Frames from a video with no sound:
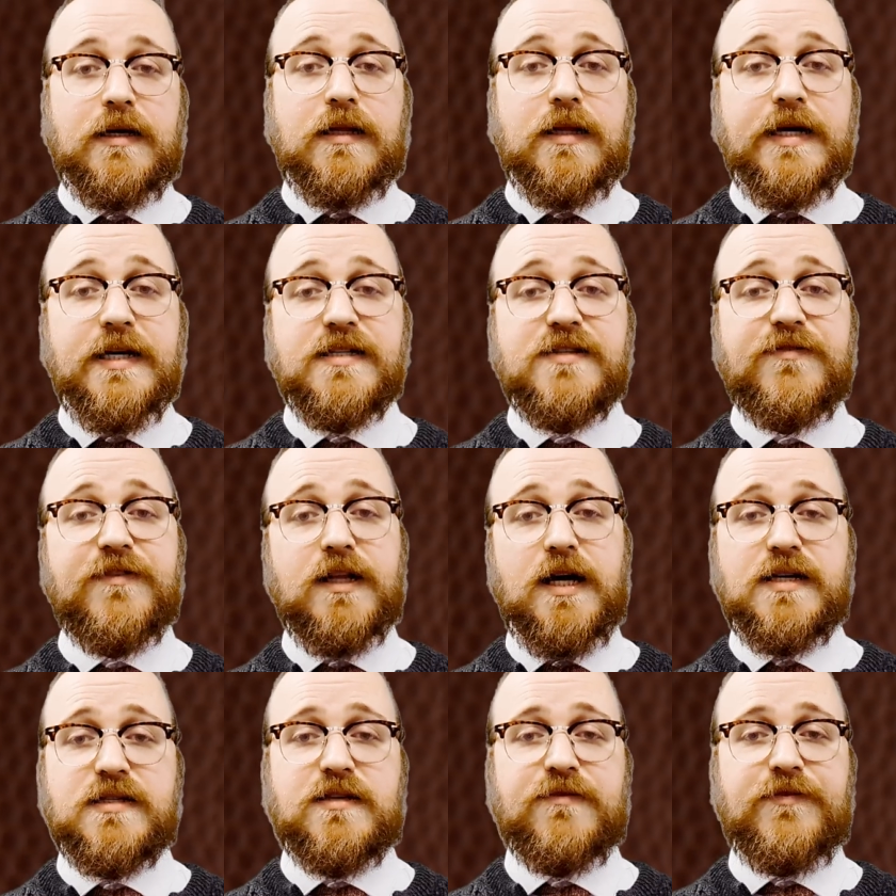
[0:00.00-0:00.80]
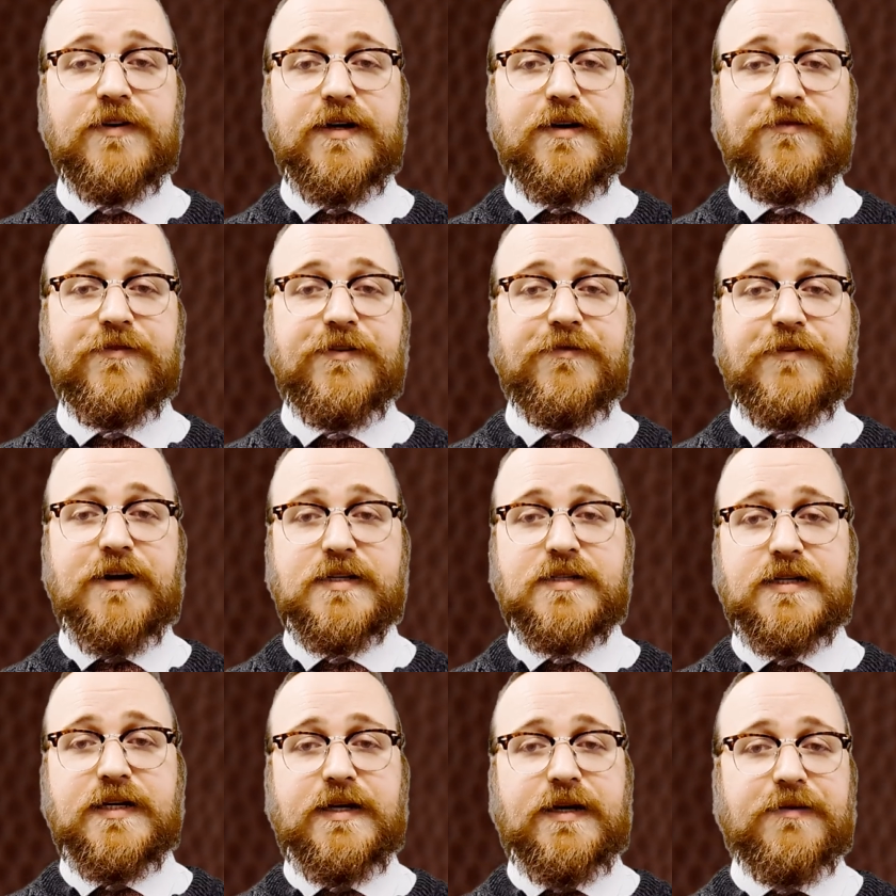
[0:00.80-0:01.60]
Cléa's philosophy of
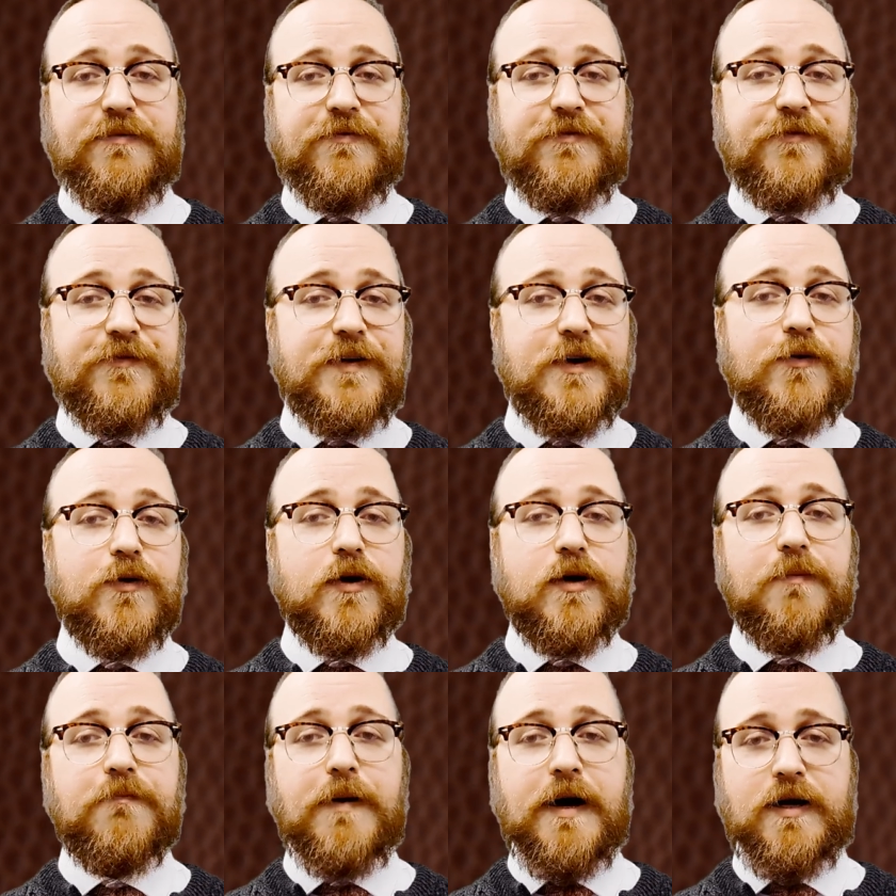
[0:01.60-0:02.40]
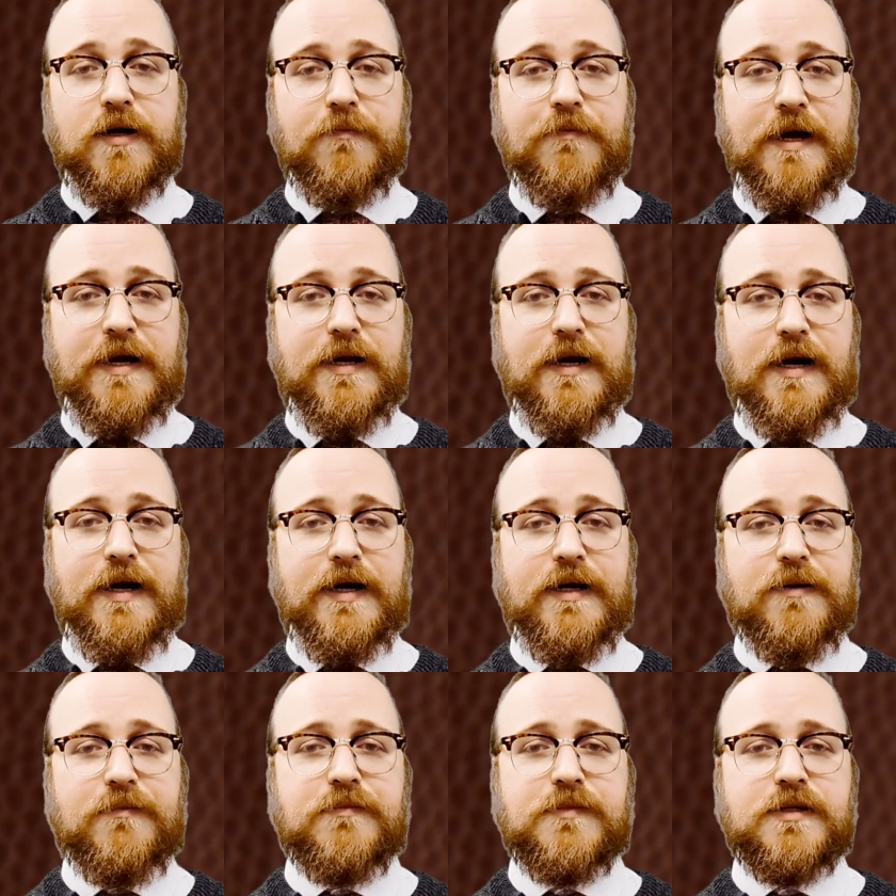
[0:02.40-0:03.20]
investing in fewer, better-made
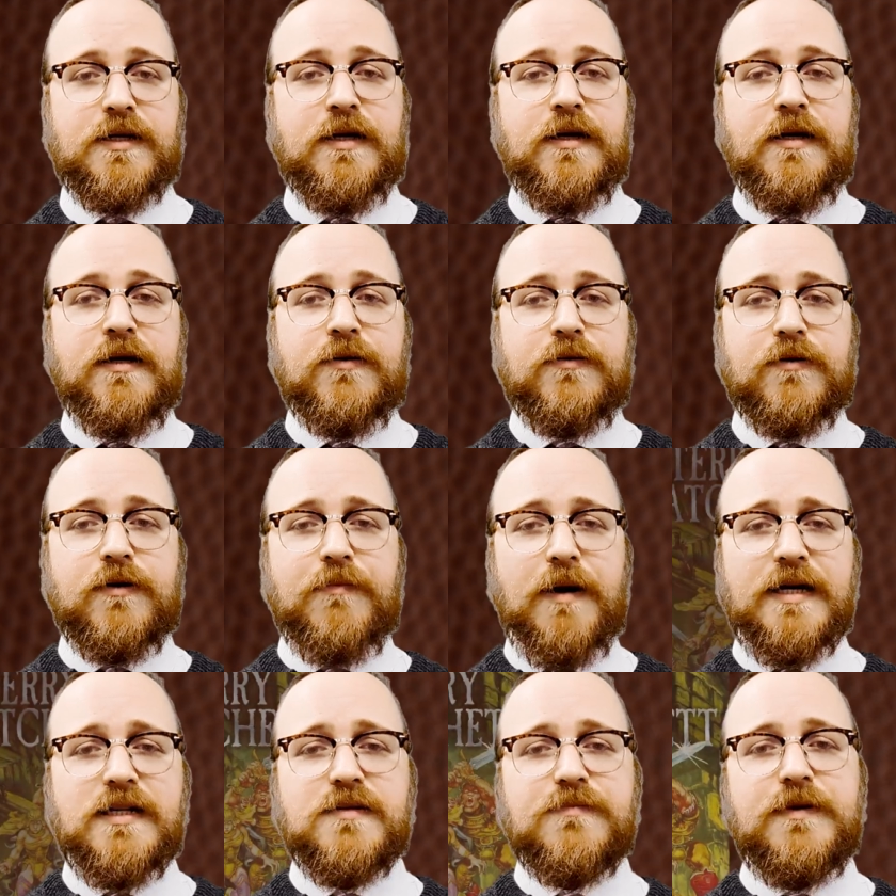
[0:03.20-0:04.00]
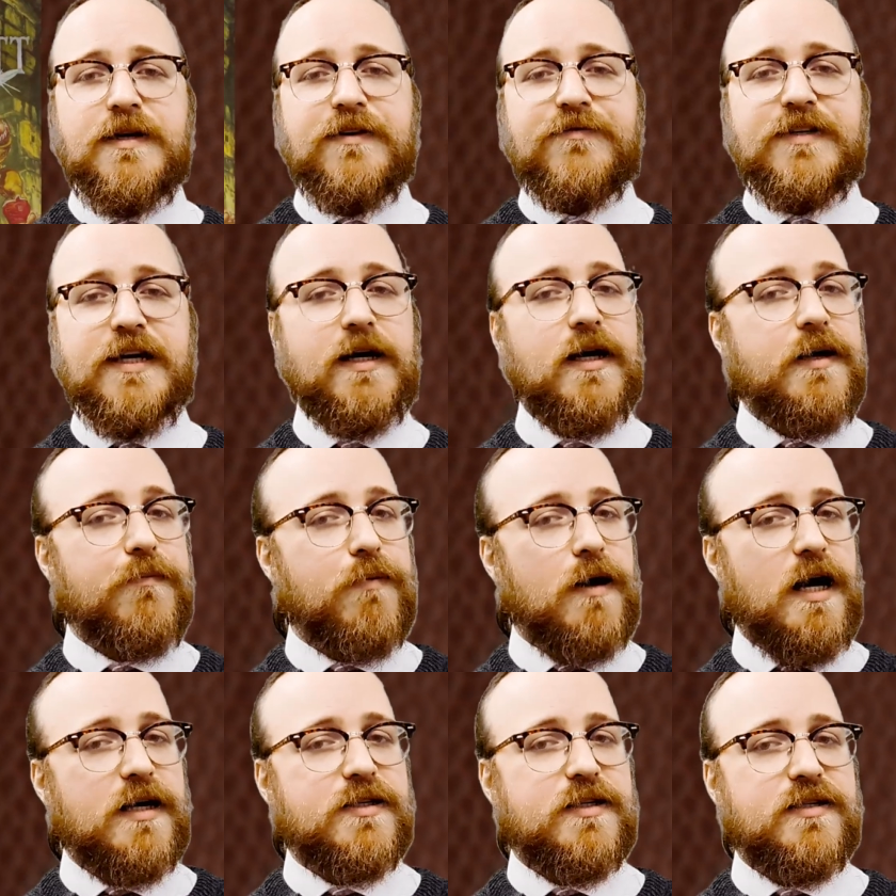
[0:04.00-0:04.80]
items reminds me of Terry
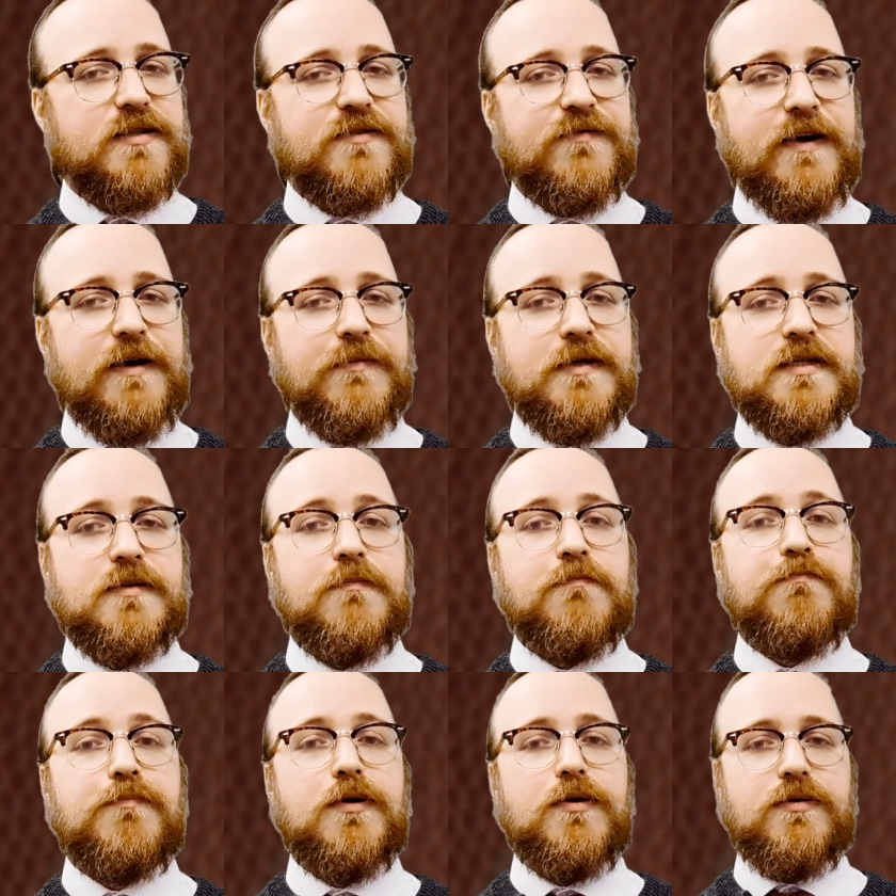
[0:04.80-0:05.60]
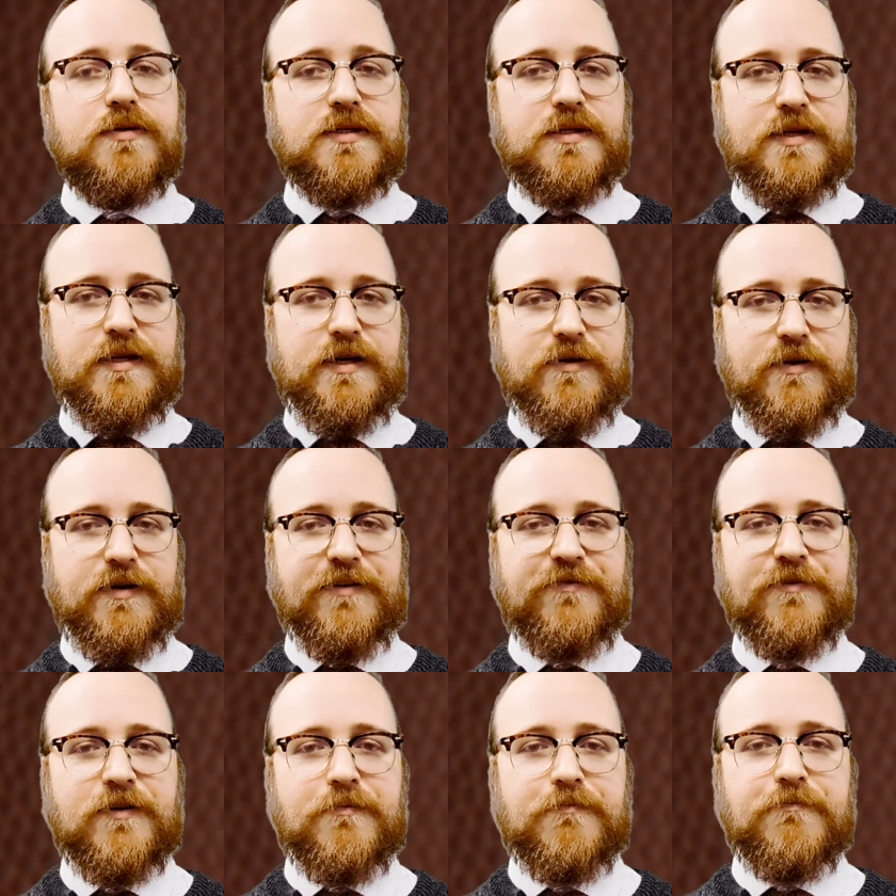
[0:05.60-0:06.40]
Pratchett's famous boots theory
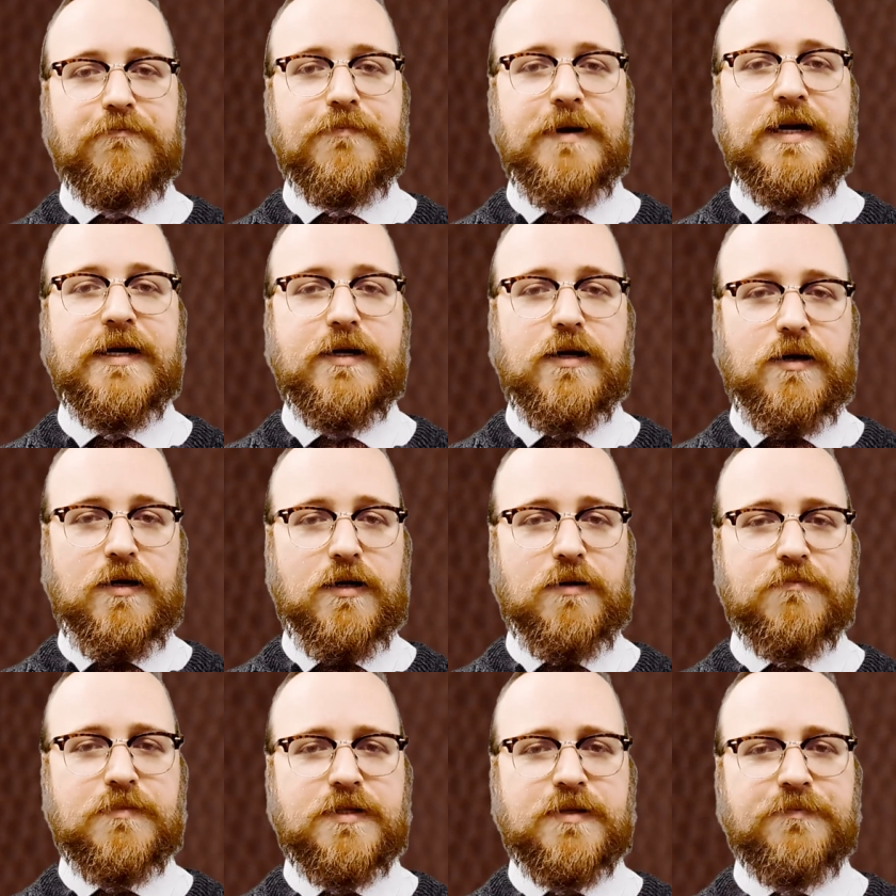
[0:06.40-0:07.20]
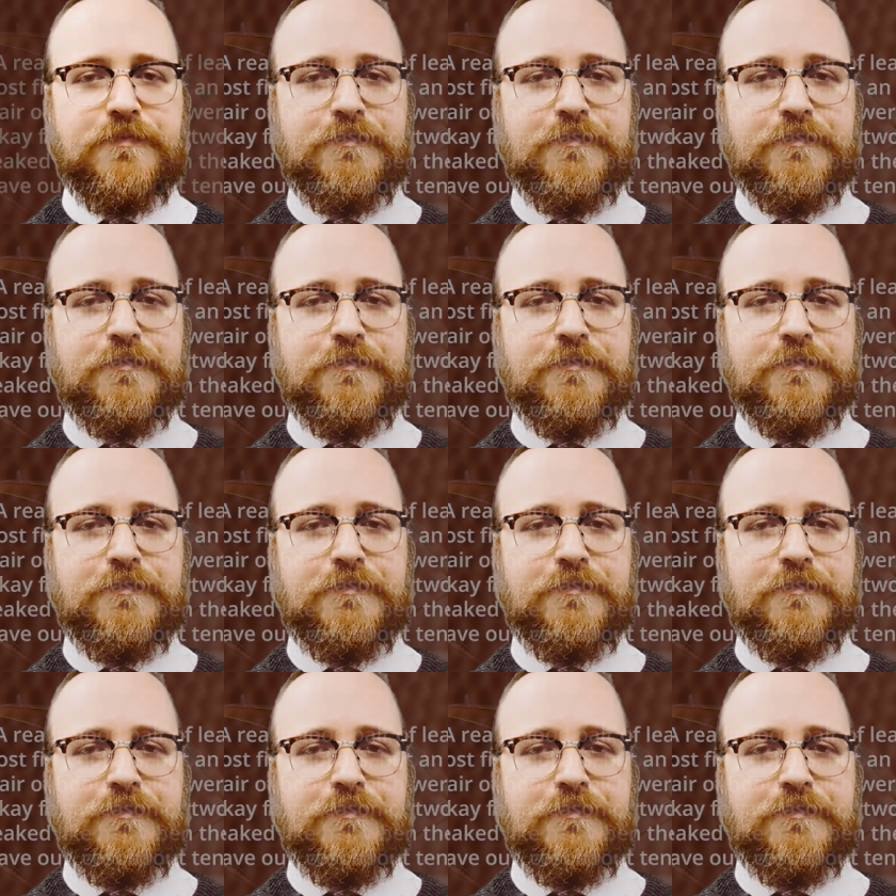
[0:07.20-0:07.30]
from Men-at-Arms.